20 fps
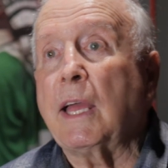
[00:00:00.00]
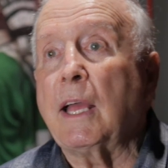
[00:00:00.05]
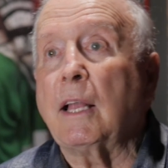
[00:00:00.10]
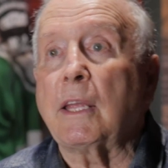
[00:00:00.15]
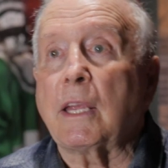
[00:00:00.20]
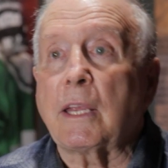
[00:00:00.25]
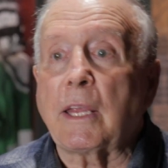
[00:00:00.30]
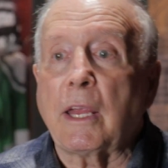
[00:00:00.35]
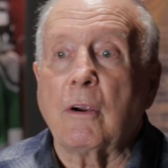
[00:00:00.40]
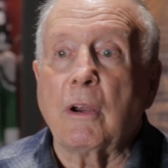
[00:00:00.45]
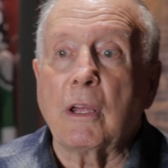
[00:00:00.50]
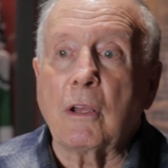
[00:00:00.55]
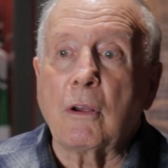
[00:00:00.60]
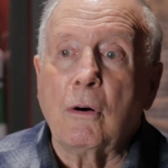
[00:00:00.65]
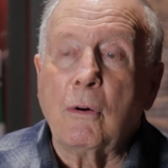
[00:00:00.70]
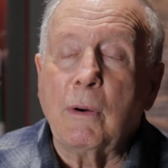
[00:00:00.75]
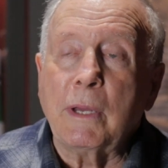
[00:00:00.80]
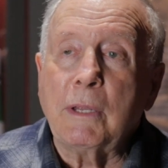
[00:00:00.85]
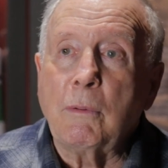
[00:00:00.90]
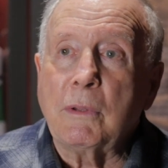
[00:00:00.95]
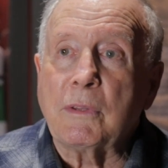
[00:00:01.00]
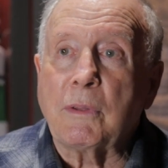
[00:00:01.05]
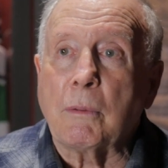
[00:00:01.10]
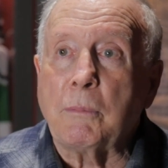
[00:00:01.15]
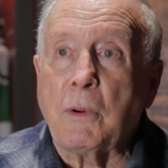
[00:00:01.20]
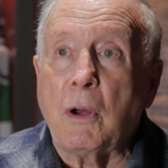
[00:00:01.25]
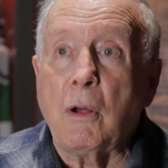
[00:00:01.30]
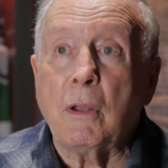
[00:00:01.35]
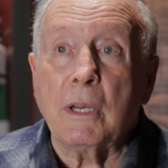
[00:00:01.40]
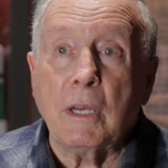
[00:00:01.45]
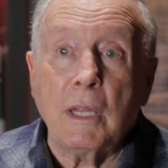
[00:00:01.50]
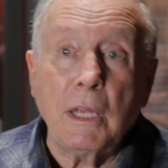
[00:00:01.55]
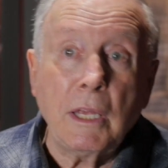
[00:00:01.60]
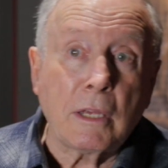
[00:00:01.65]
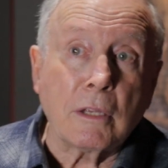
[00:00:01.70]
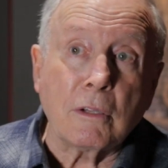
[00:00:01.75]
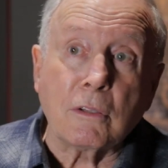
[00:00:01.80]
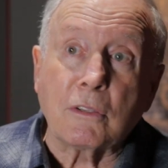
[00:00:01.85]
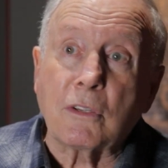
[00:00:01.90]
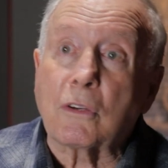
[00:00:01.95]
Alec Carey go in with the ball, and he
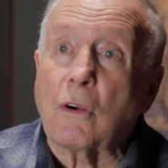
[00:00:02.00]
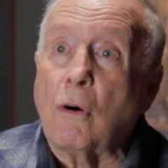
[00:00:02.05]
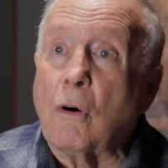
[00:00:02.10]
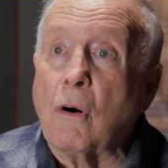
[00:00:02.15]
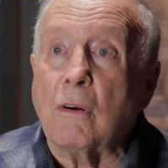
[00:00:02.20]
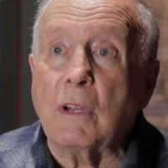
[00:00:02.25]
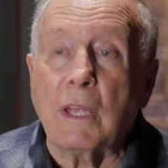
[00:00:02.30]
could score.